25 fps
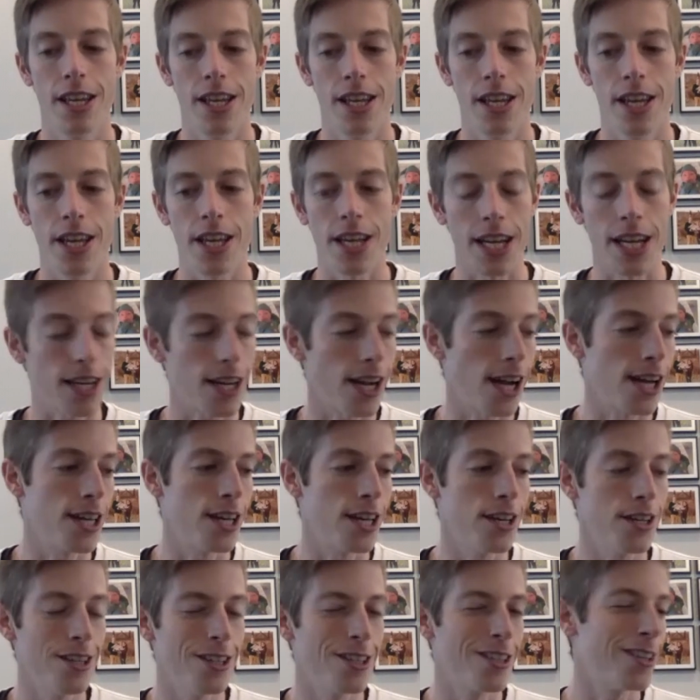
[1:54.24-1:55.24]
And I
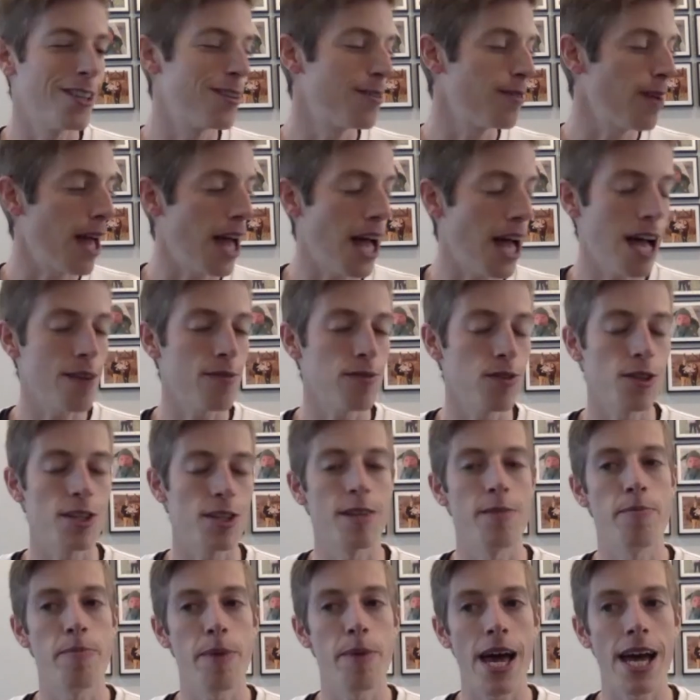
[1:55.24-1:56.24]
kind of, you know, half
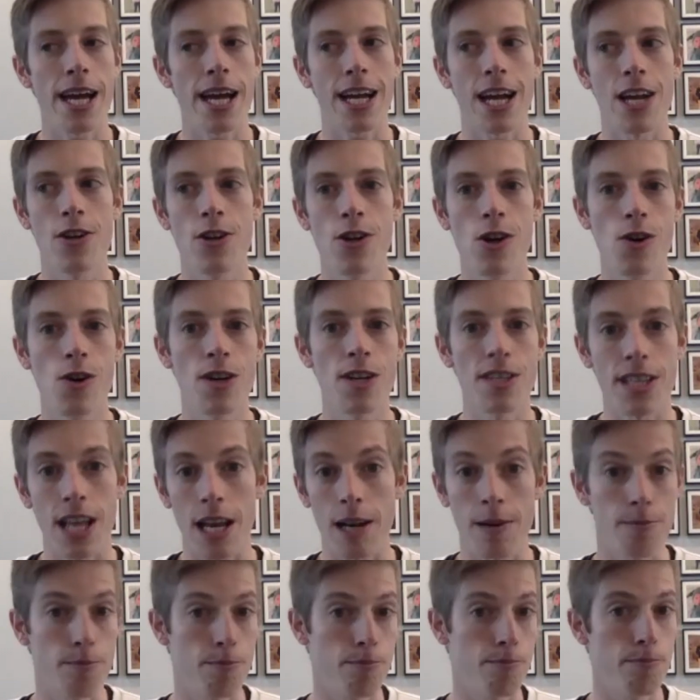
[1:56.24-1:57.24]
looking back, I noticed
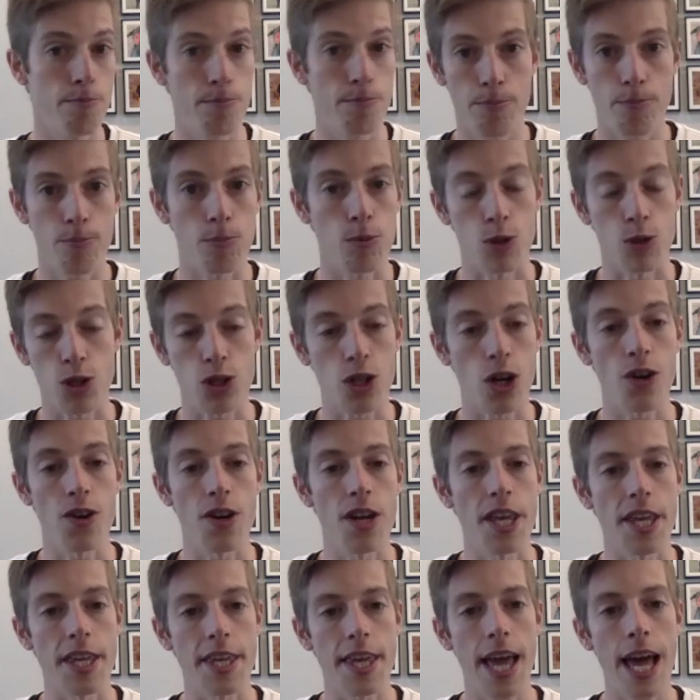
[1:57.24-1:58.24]
I was
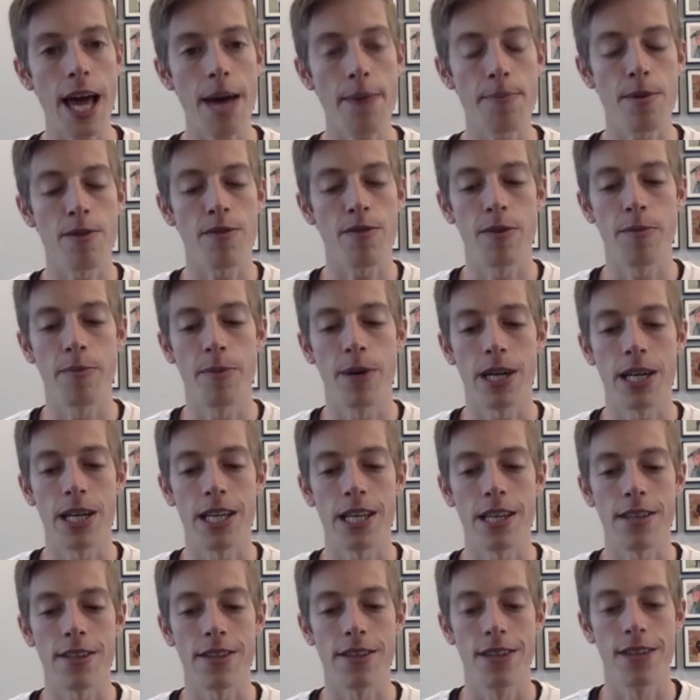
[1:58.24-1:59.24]
starting to gap
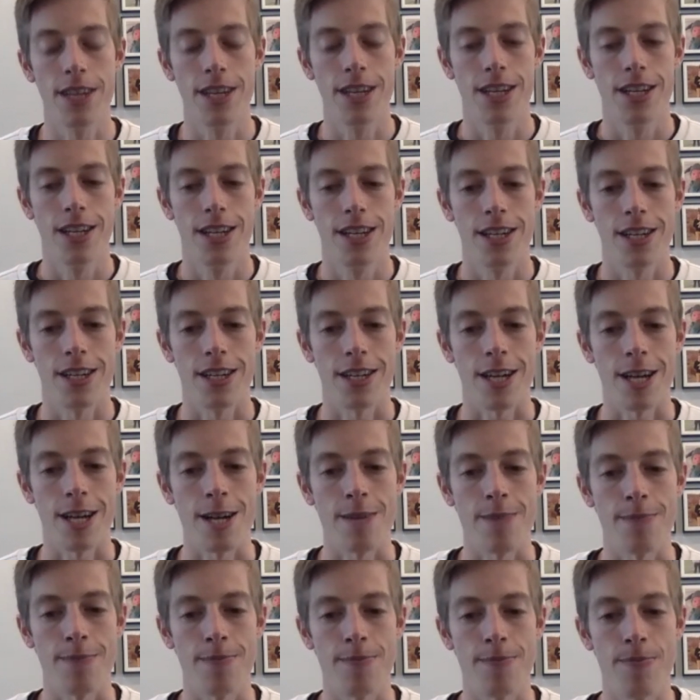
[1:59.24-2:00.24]
everybody.
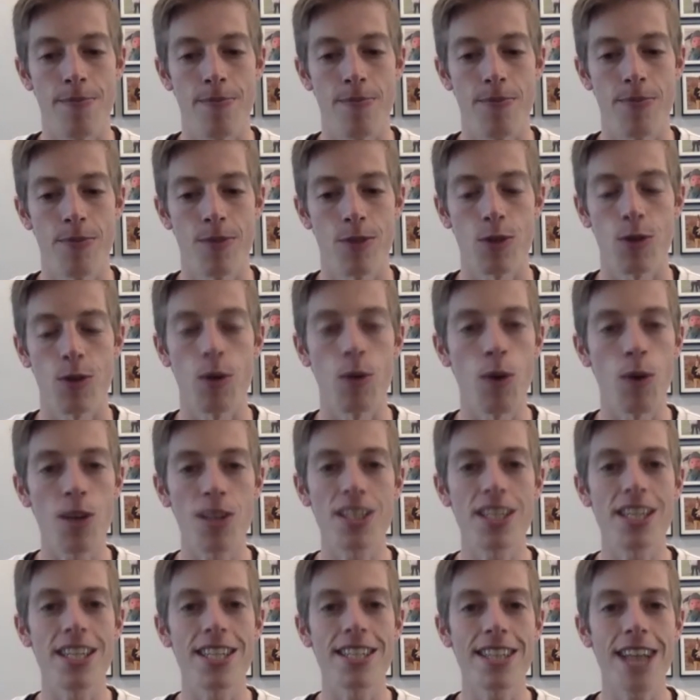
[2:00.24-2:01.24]
And so it
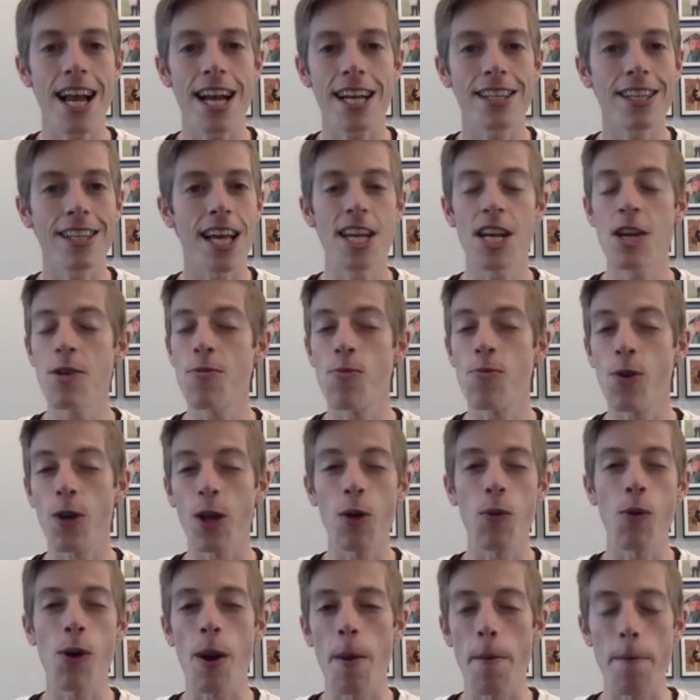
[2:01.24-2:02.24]
wasn't exactly, I didn't
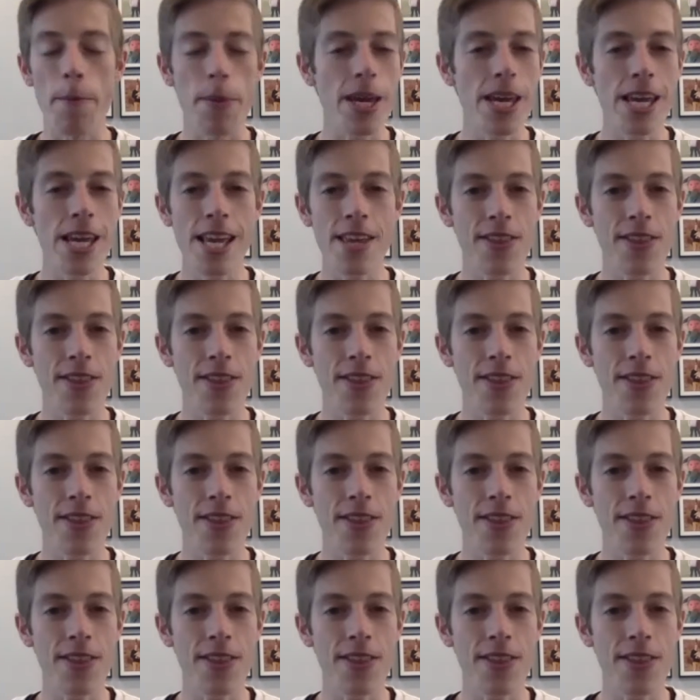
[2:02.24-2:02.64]
really want to be at